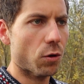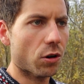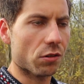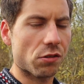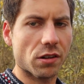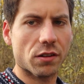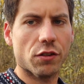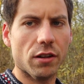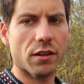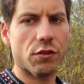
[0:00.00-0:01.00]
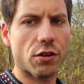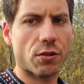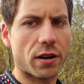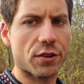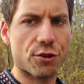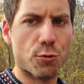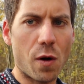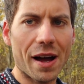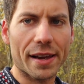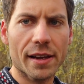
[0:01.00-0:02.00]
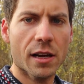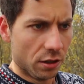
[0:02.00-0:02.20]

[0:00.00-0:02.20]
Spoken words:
worse than Generation Y.